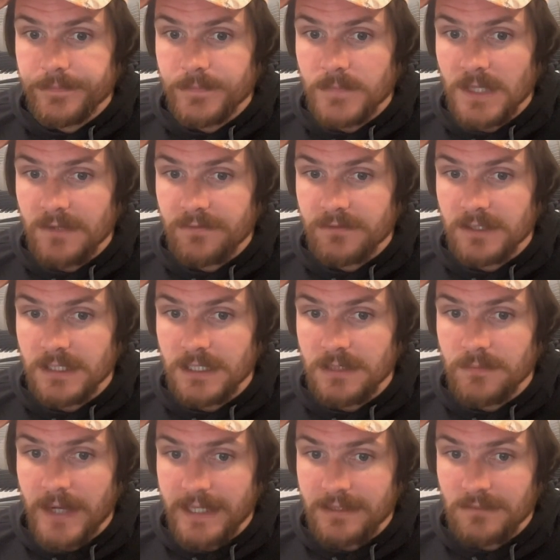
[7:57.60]
definitely
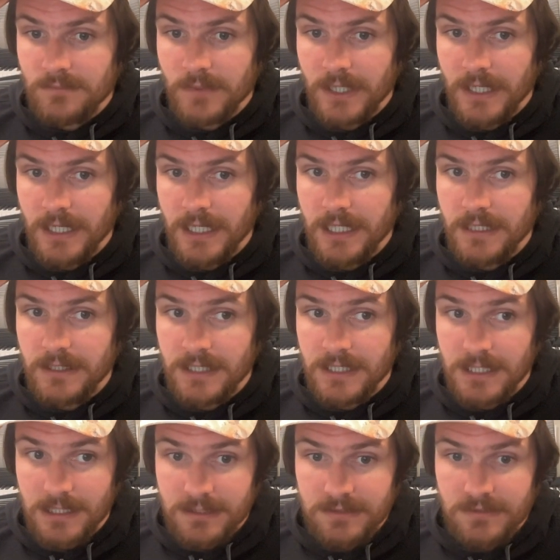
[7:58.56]
impacted by the
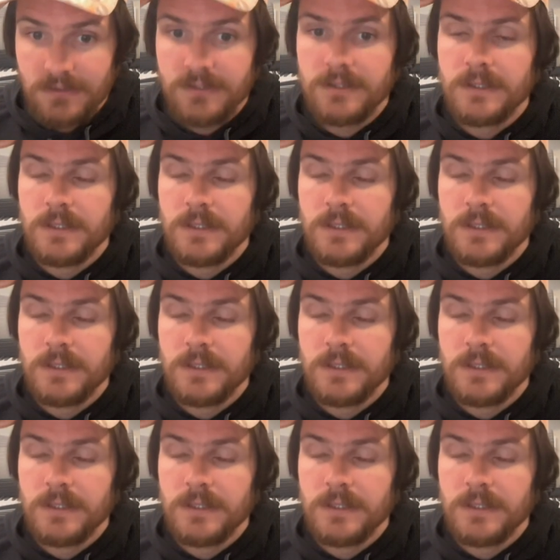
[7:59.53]
heat.